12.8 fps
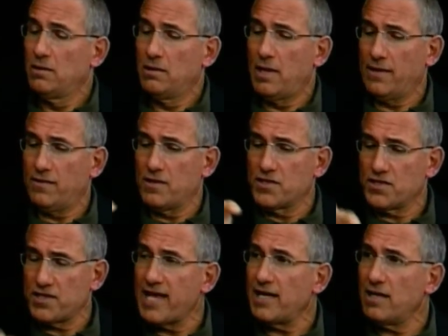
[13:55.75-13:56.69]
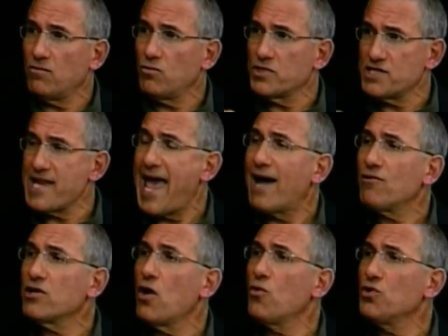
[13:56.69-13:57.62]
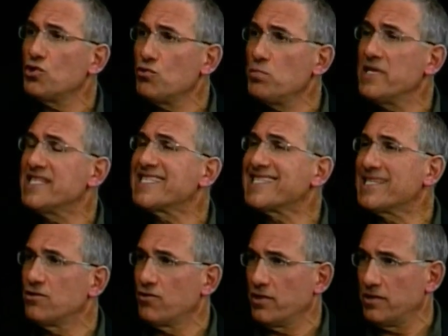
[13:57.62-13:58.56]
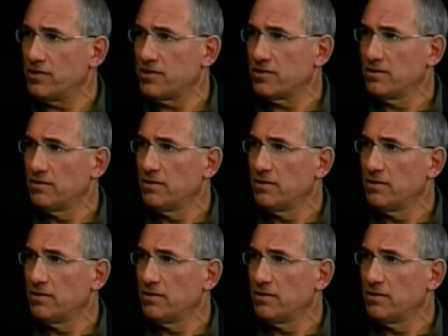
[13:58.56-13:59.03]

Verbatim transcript: that the Senate was now going to be serious